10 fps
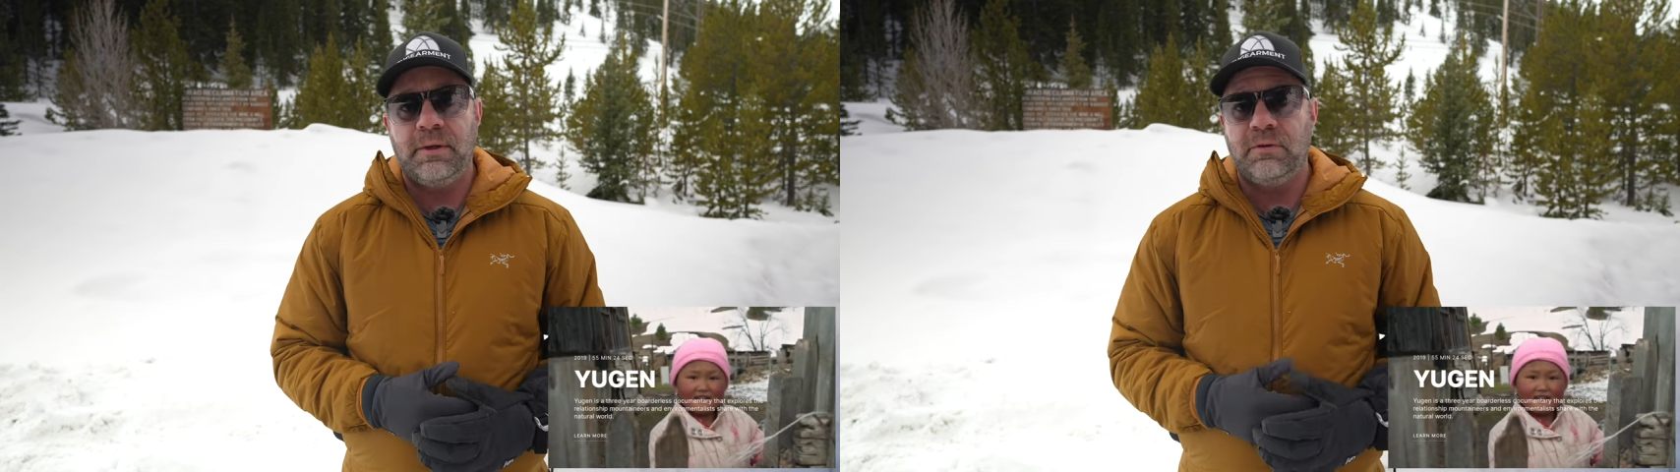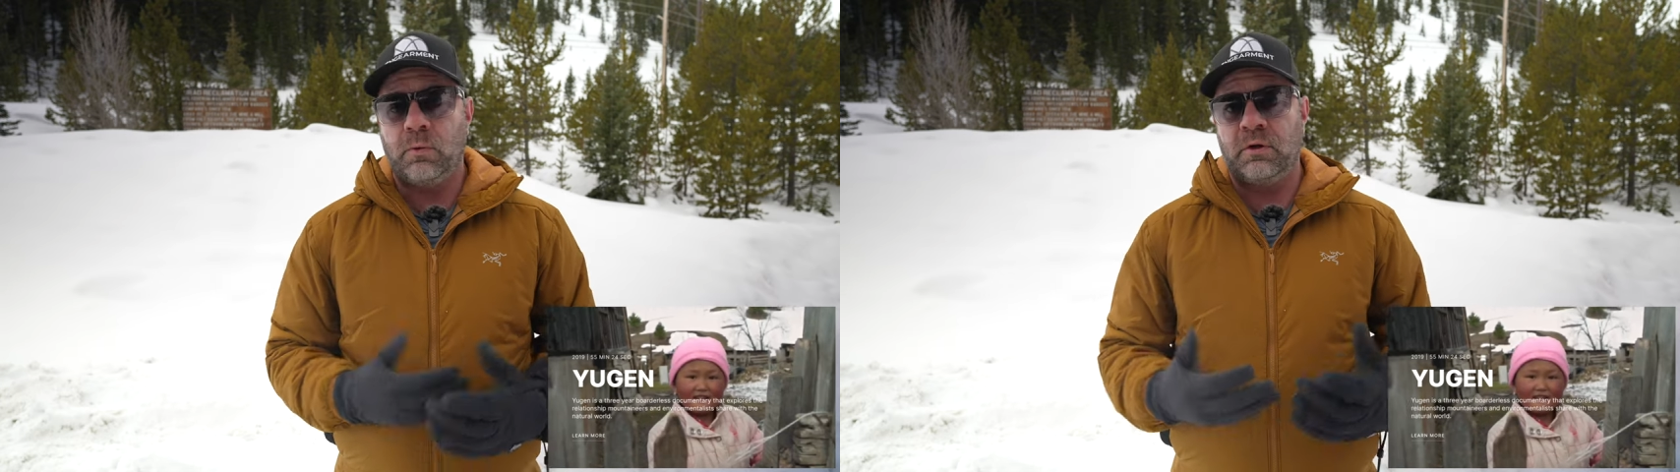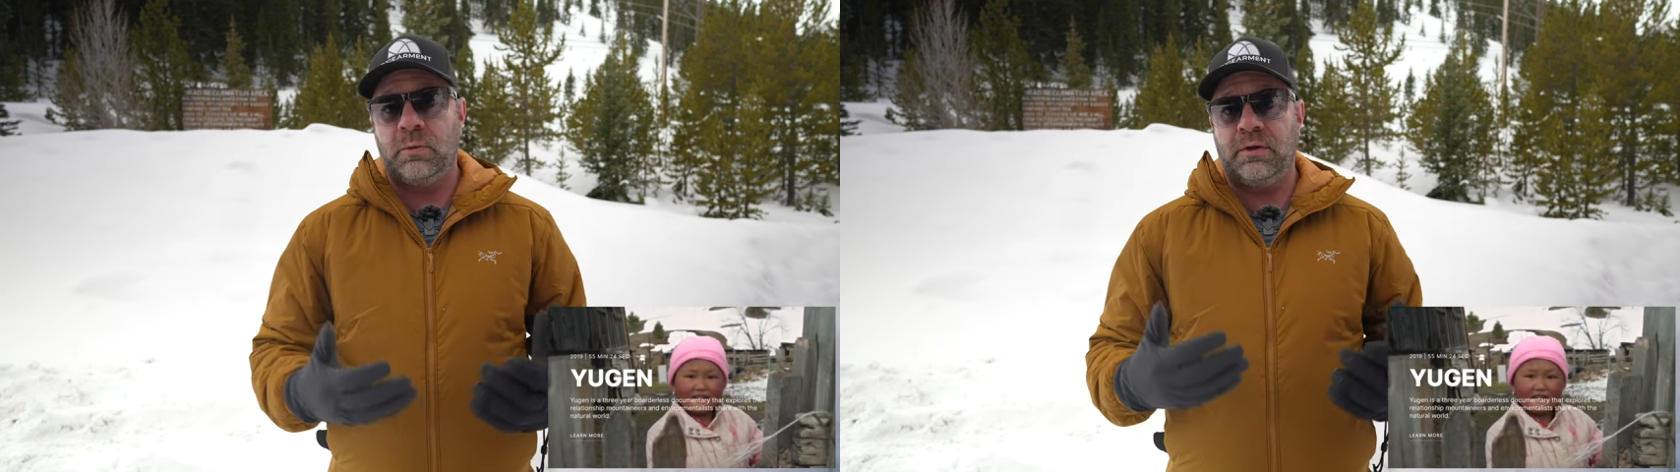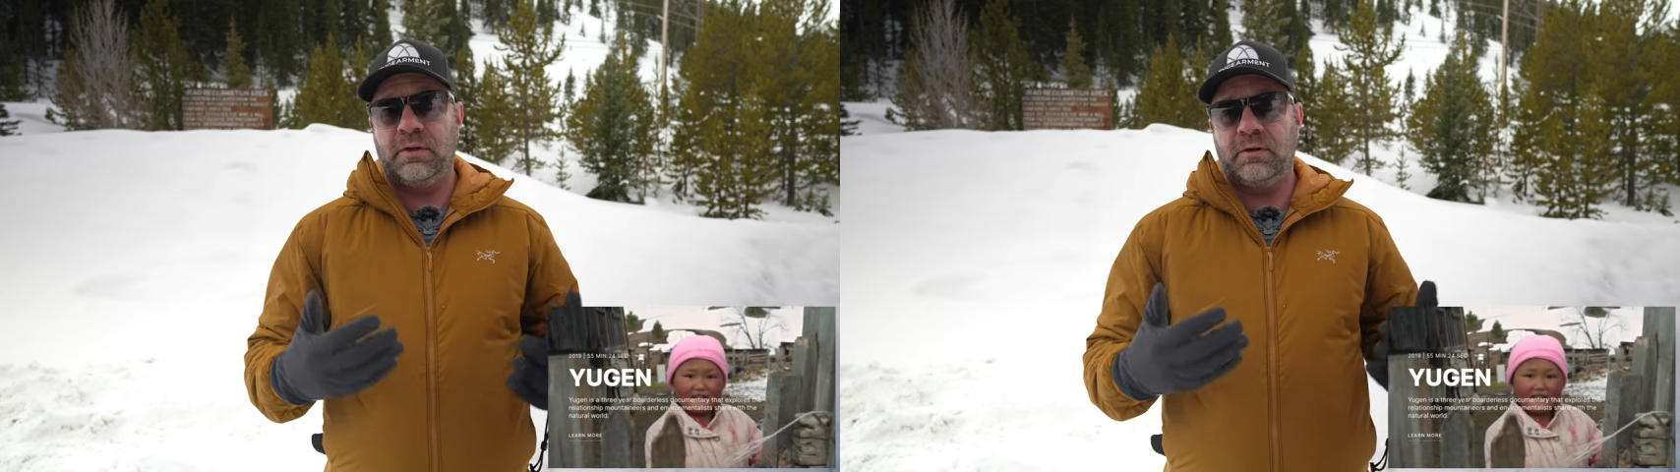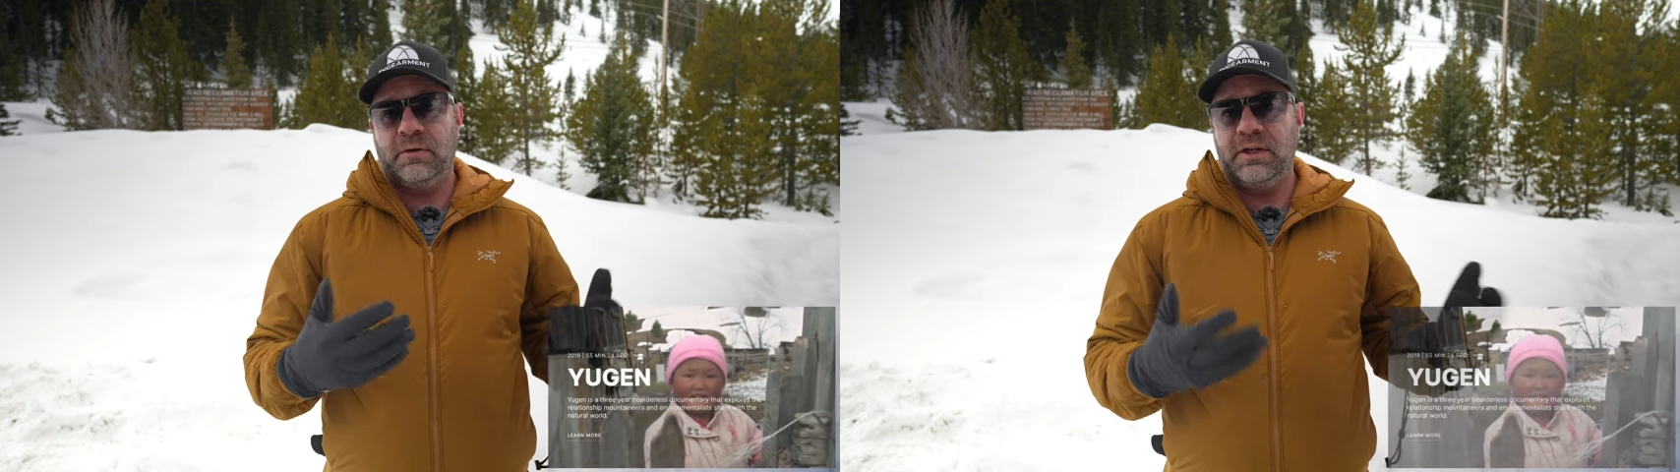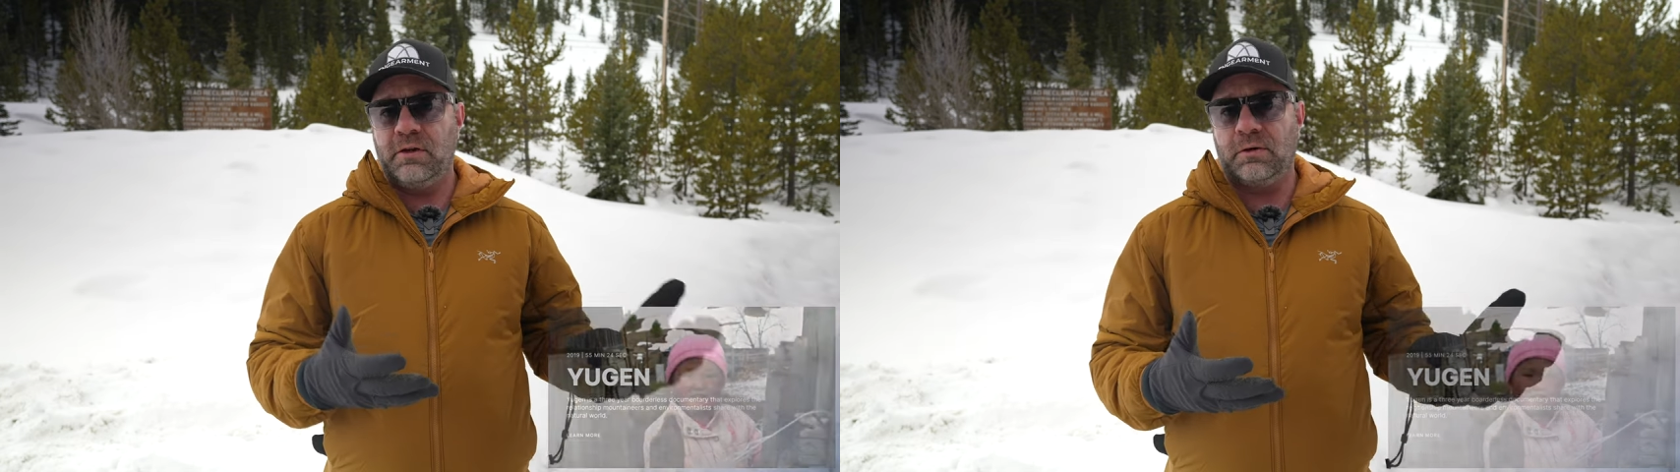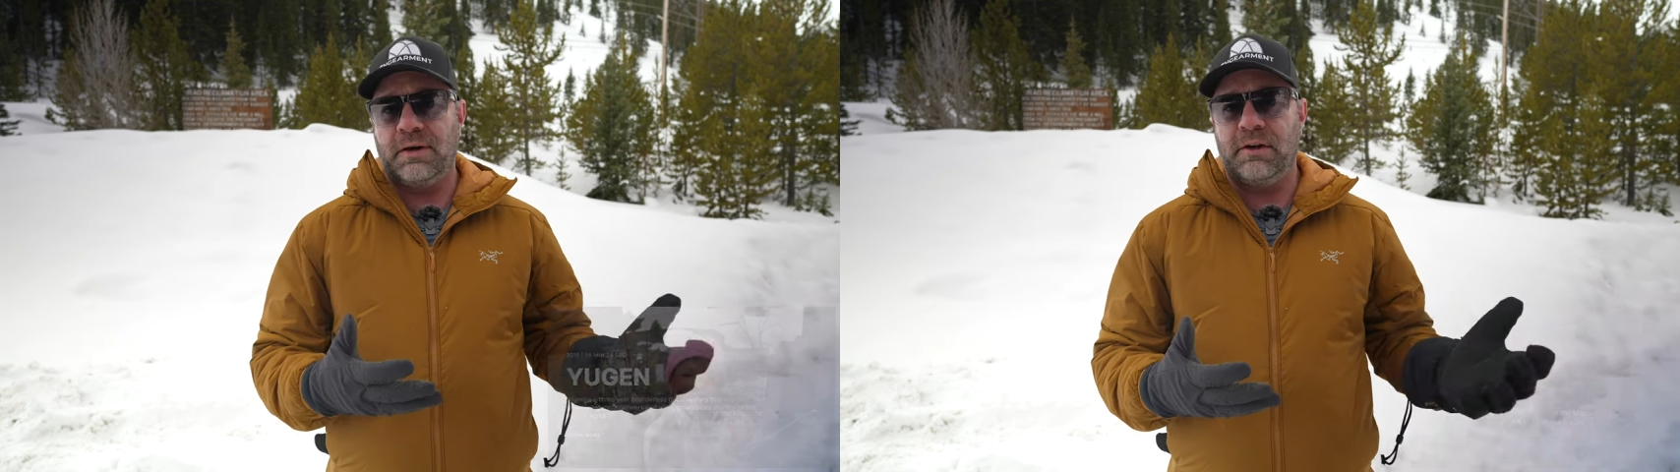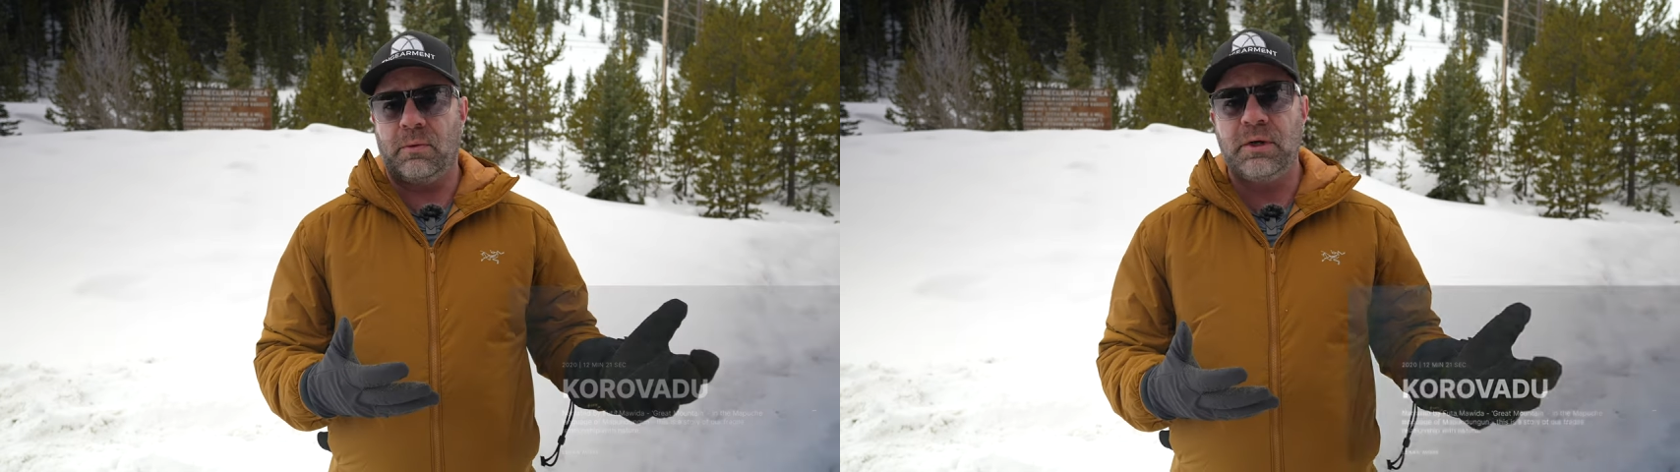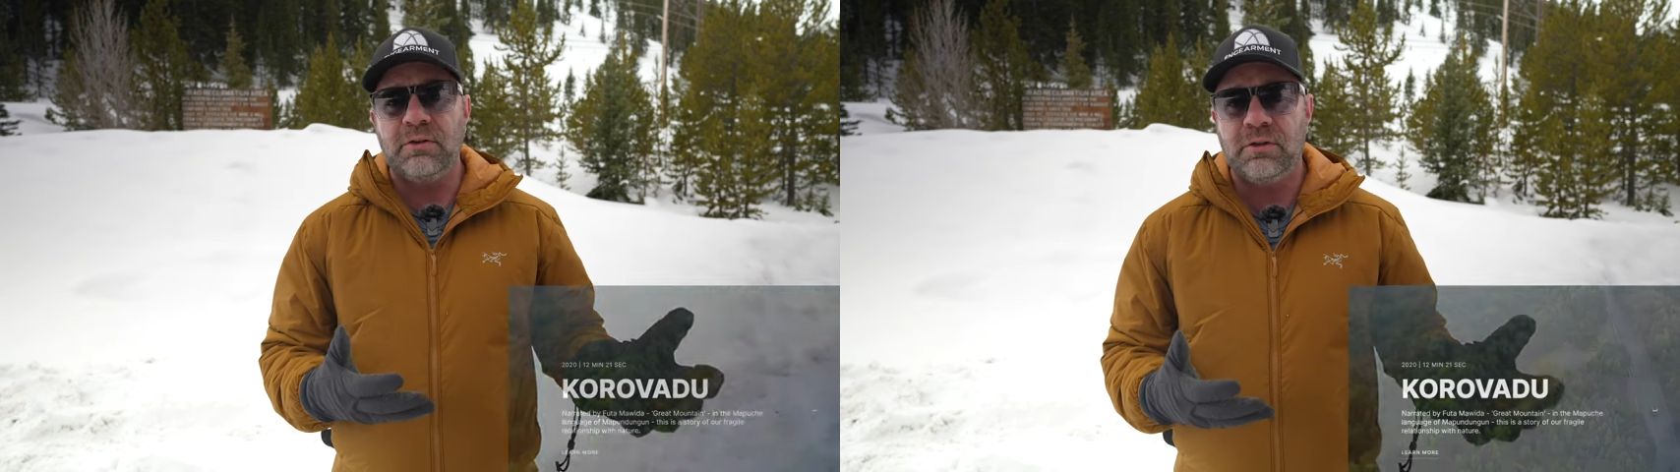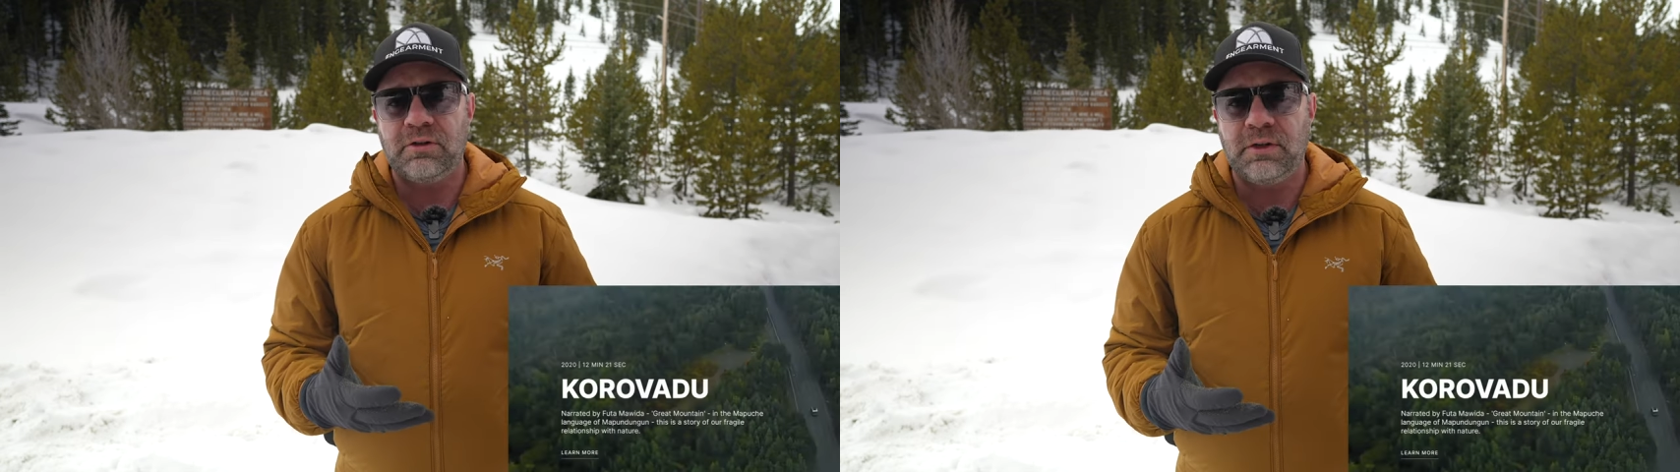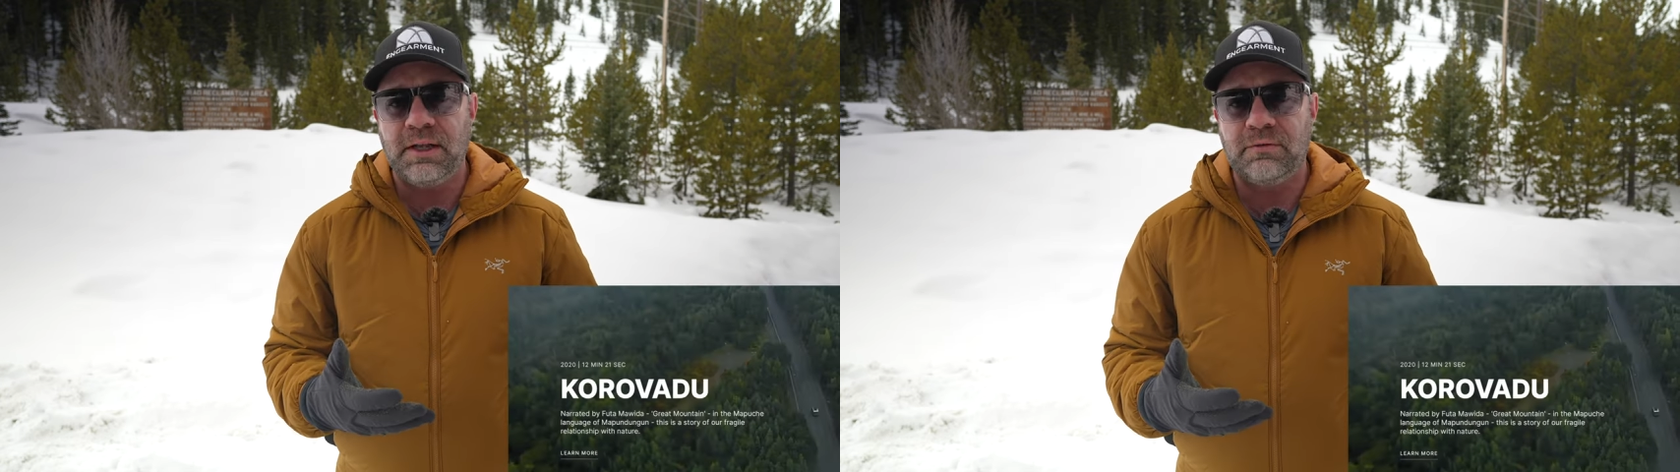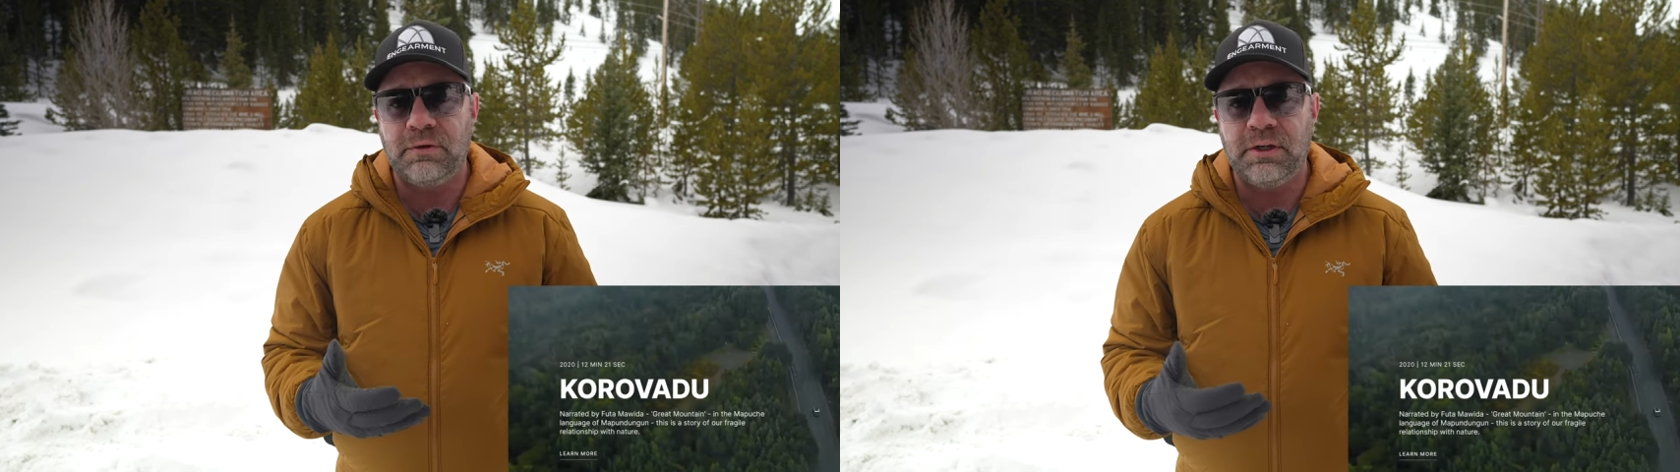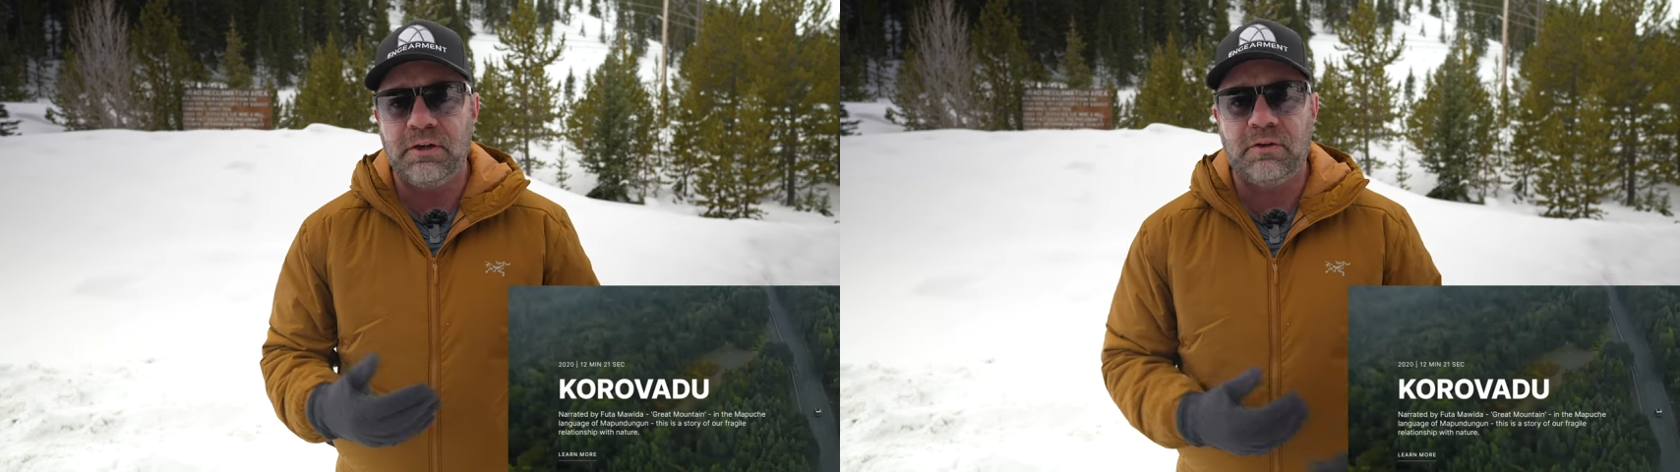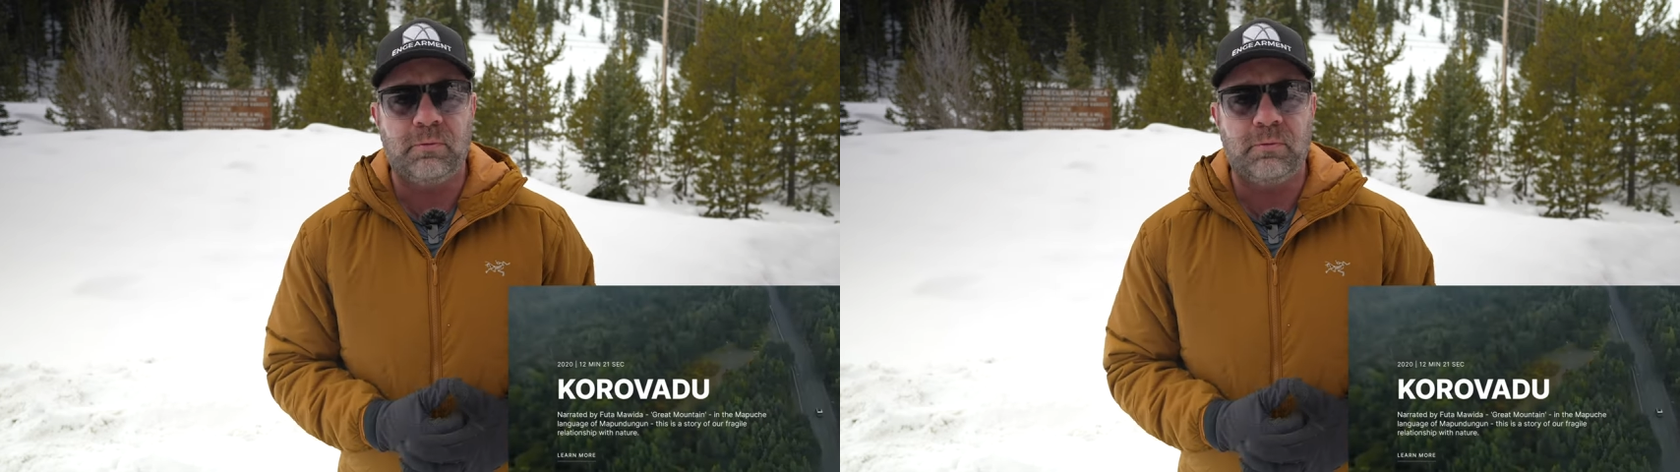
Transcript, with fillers: He's worked with Teton Gravity Research in the last few years.